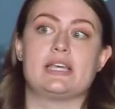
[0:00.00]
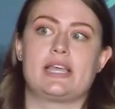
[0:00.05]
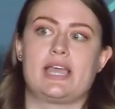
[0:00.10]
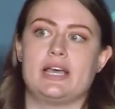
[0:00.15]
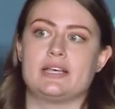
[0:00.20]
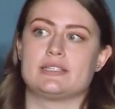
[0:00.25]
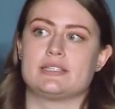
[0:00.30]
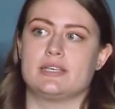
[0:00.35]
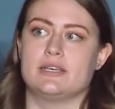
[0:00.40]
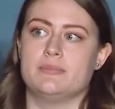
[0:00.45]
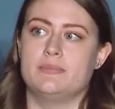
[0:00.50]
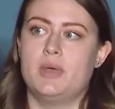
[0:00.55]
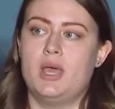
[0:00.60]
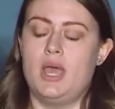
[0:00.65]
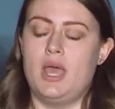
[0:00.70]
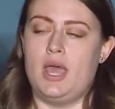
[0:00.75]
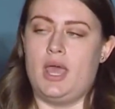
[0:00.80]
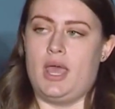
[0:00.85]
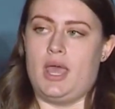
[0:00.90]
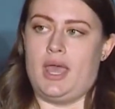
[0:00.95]
Kesem,
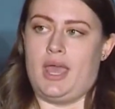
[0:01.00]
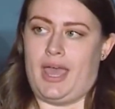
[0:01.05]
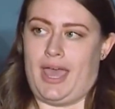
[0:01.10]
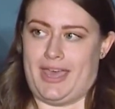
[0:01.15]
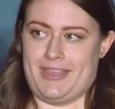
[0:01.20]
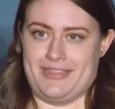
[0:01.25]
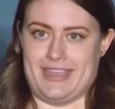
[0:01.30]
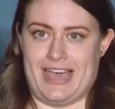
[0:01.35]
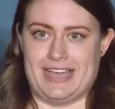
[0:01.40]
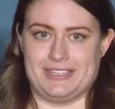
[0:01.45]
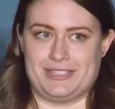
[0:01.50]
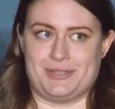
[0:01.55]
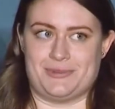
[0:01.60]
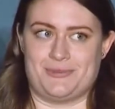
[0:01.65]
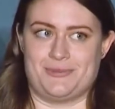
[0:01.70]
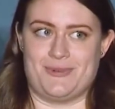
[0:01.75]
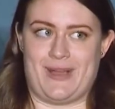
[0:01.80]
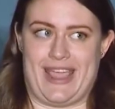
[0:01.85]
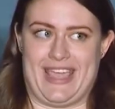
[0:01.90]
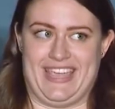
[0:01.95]
and that's
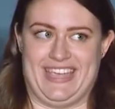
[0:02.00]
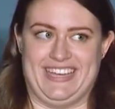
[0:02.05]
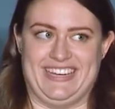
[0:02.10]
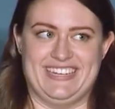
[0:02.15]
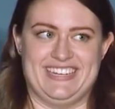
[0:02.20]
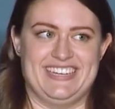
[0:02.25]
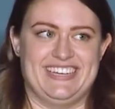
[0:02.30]
rain.